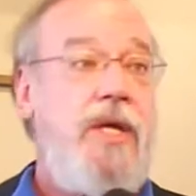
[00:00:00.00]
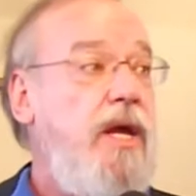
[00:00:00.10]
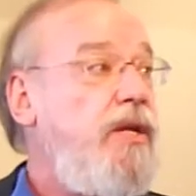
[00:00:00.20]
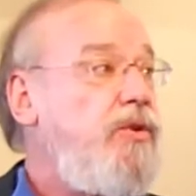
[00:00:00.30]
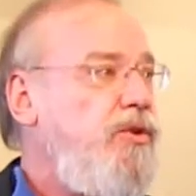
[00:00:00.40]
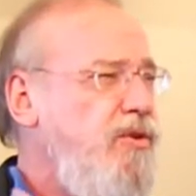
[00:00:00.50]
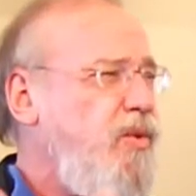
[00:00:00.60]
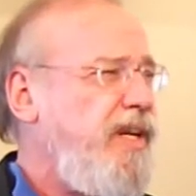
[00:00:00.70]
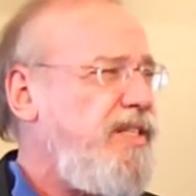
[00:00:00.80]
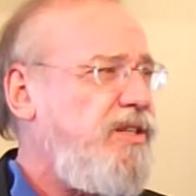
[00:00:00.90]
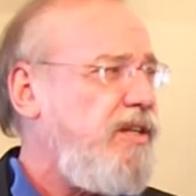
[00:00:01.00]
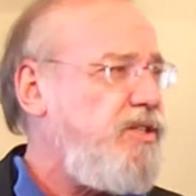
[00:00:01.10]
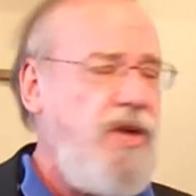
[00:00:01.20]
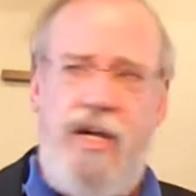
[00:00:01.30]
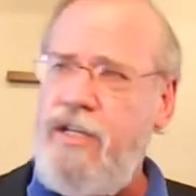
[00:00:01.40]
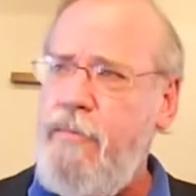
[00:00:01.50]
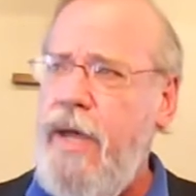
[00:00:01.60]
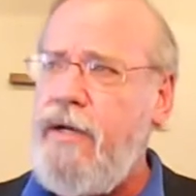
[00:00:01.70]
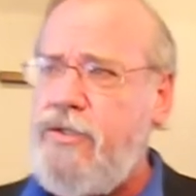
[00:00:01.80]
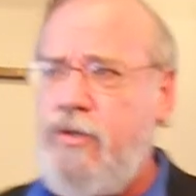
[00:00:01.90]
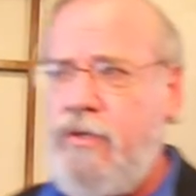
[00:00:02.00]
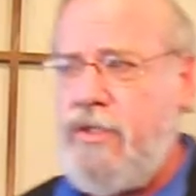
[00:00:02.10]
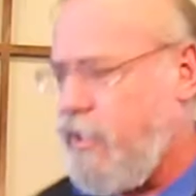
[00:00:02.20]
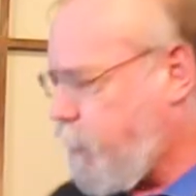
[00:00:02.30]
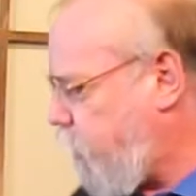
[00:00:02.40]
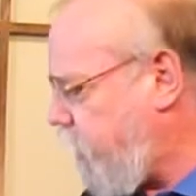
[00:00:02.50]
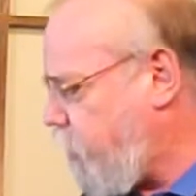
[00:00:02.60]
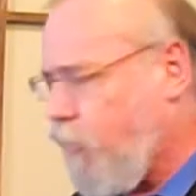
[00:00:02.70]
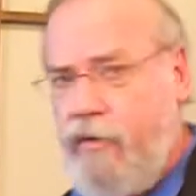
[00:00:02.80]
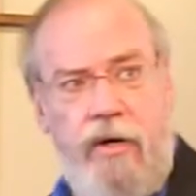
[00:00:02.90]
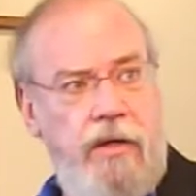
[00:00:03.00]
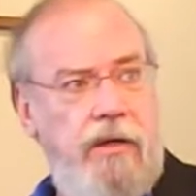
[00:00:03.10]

Do you know what he starts talking about as soon as this prayer is over?